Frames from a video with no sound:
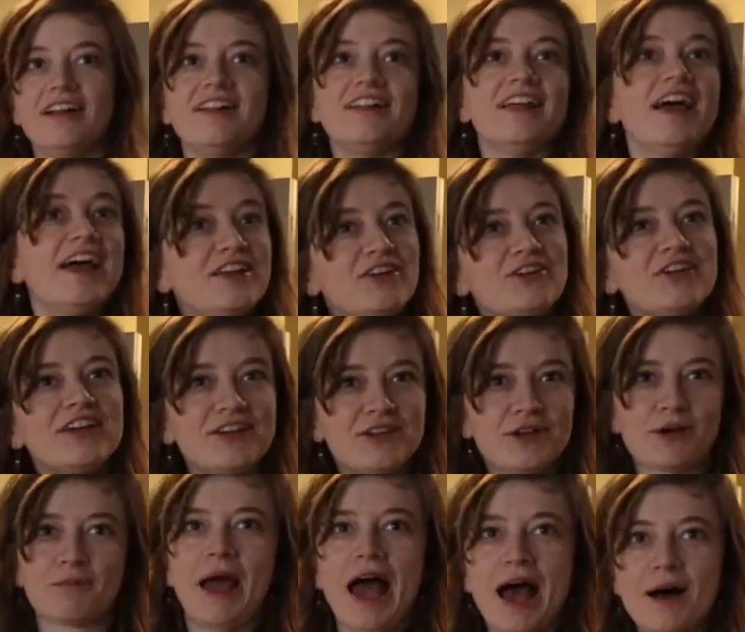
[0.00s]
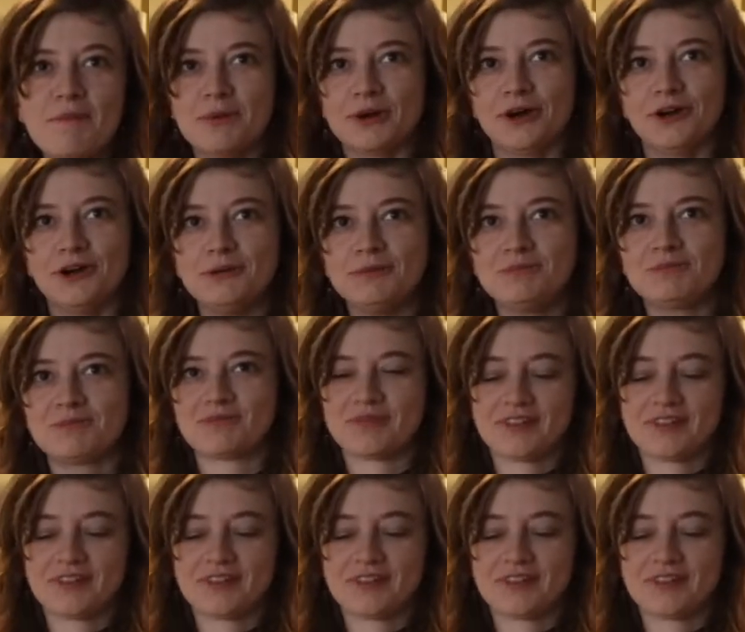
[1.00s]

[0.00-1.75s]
Then you get your pepper,